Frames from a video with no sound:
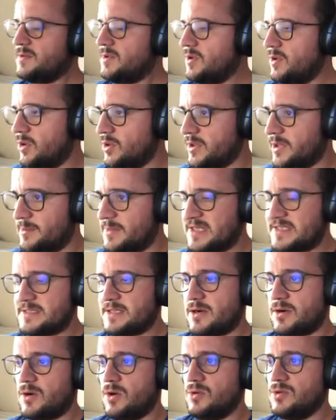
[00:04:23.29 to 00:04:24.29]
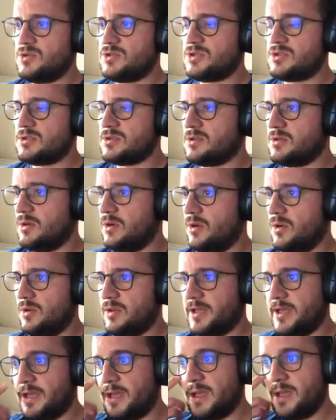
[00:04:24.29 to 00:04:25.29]
all the master nodes, all
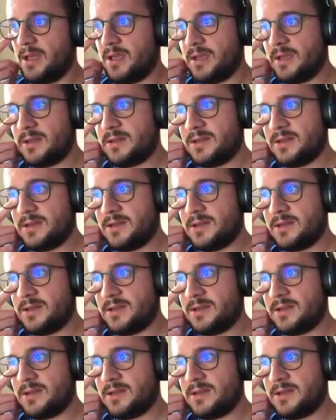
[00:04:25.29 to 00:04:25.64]
the,